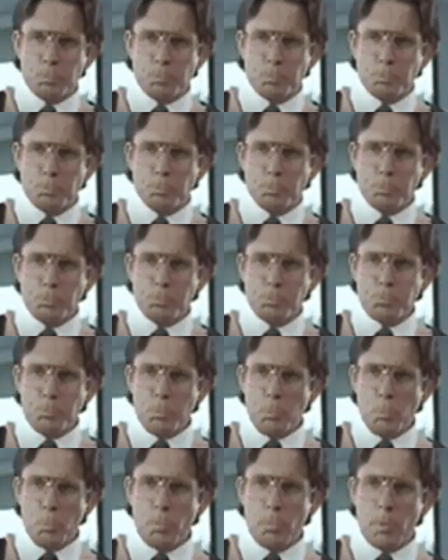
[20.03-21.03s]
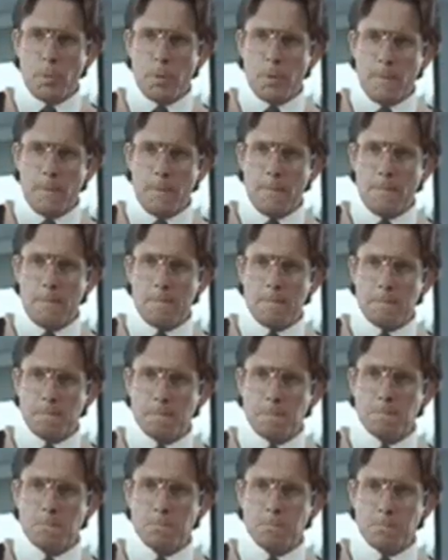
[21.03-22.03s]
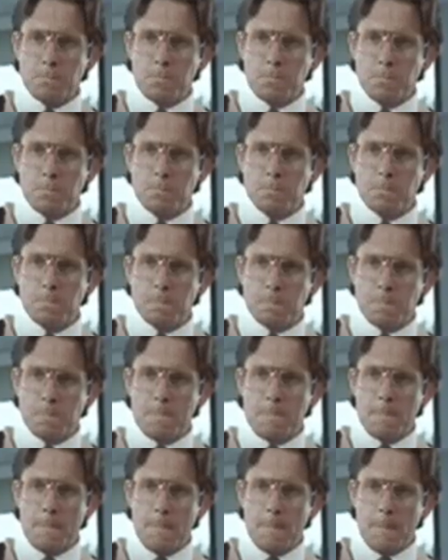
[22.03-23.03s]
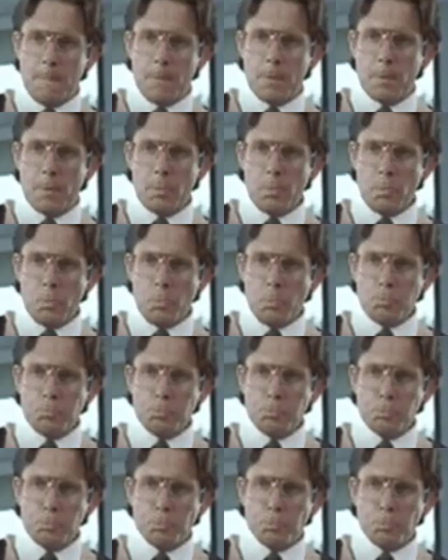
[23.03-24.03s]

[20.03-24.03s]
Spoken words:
and some projects around the house. It just takes up all my time. But